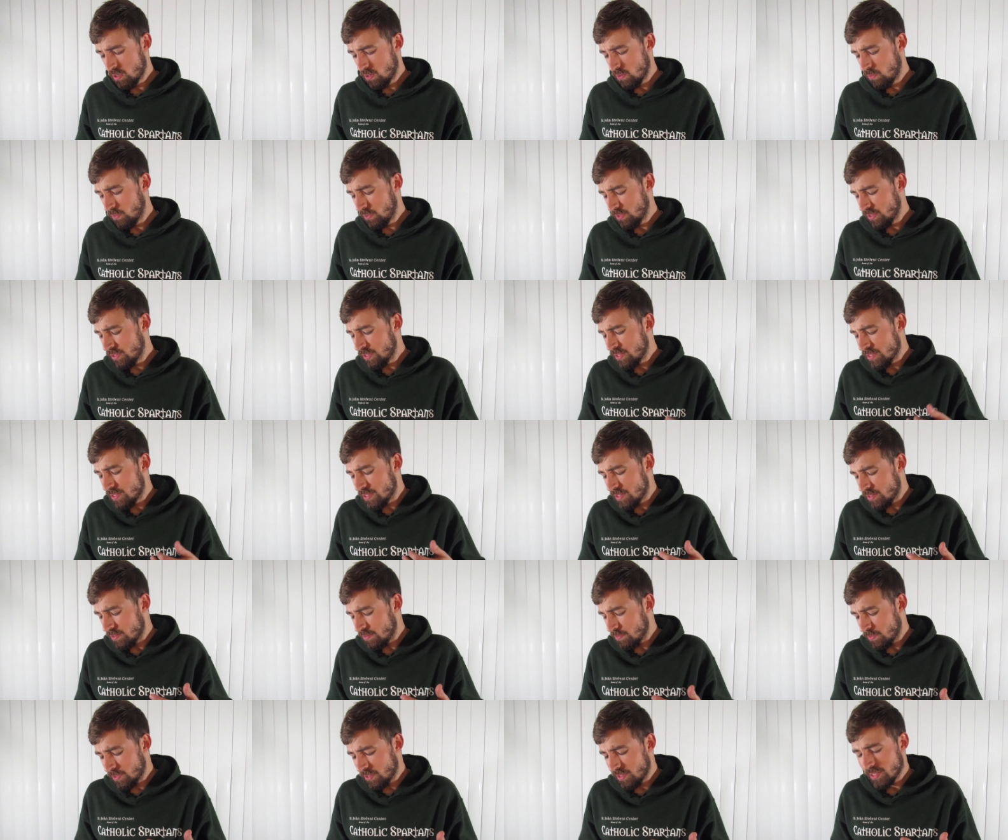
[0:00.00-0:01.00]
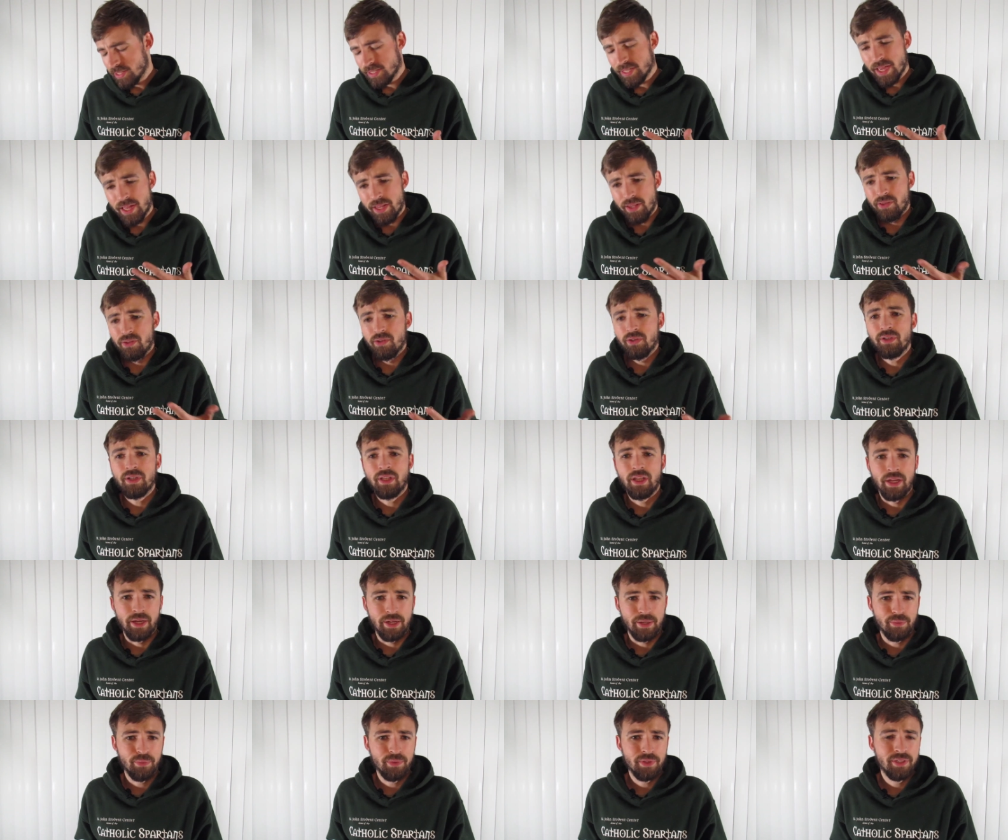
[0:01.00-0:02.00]
what does that look
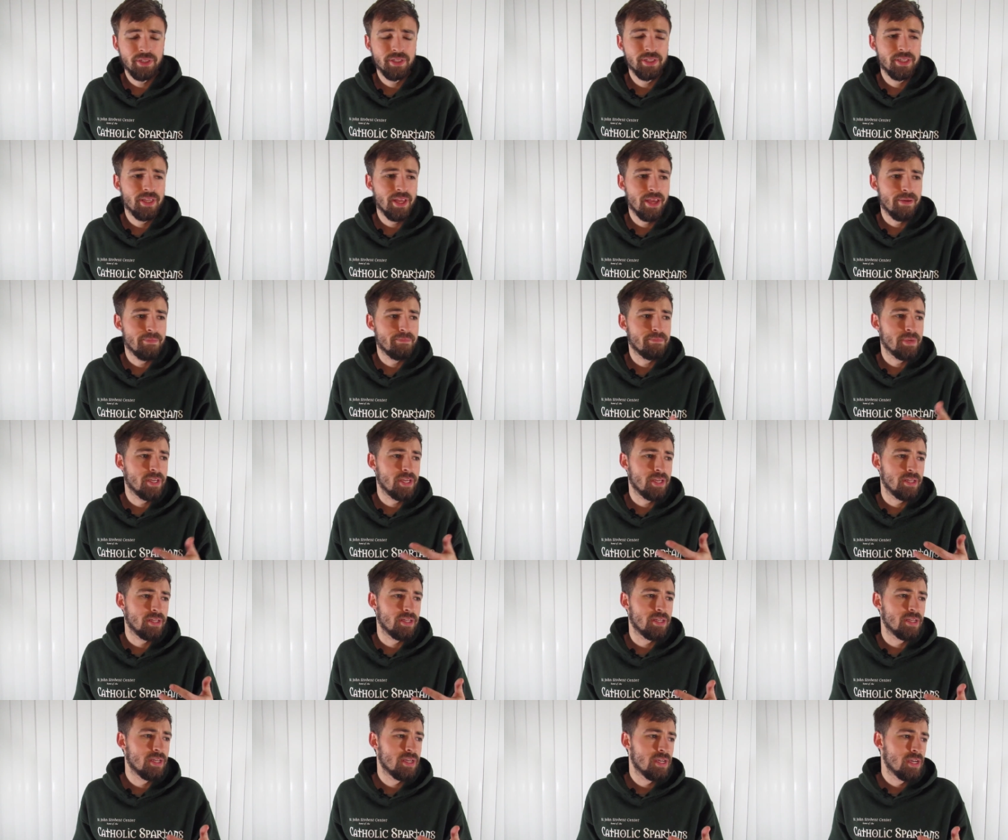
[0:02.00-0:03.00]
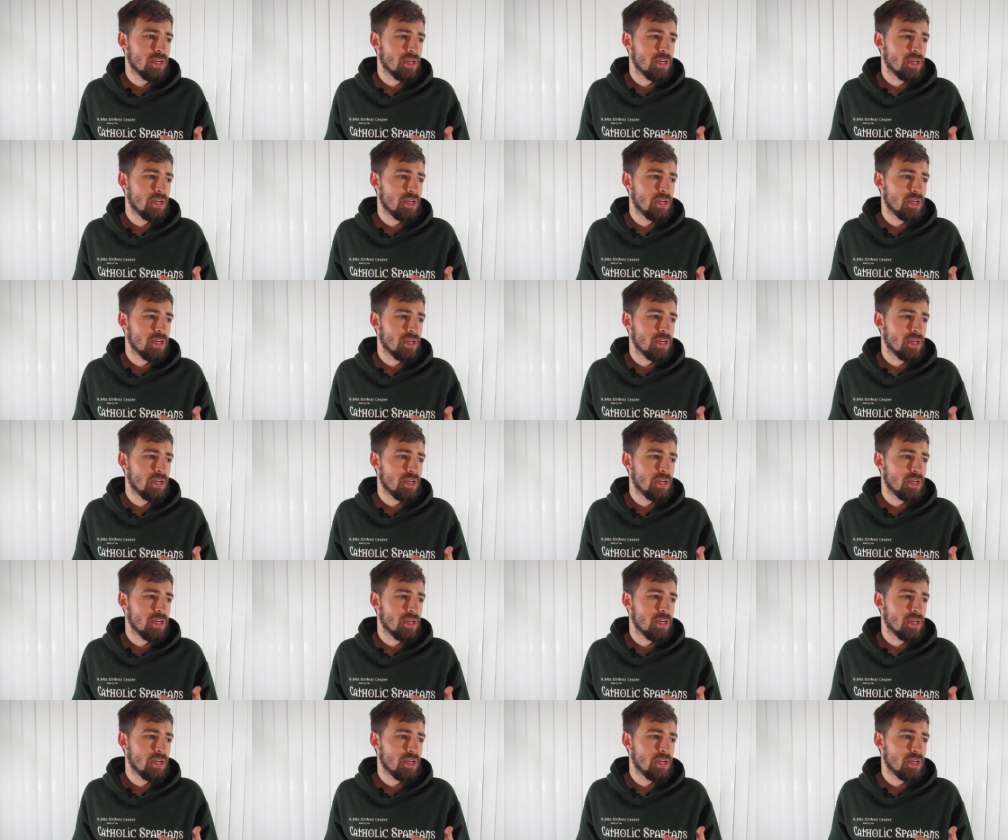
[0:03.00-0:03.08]
like? What does that mean,